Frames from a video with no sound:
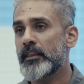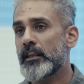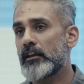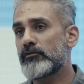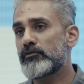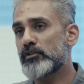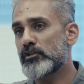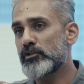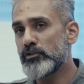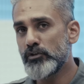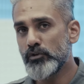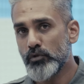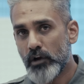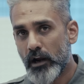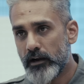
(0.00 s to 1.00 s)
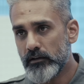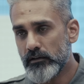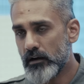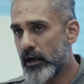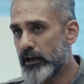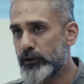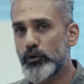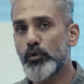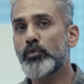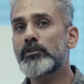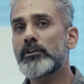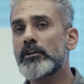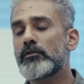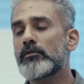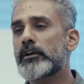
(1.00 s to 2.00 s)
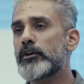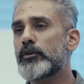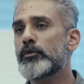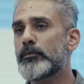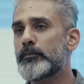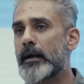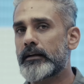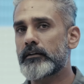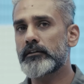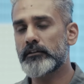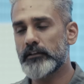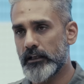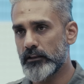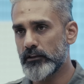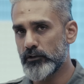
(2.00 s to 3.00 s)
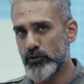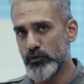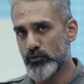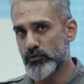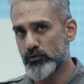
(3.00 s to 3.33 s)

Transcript: If you're a new rider, I don't think you can do better than the Duke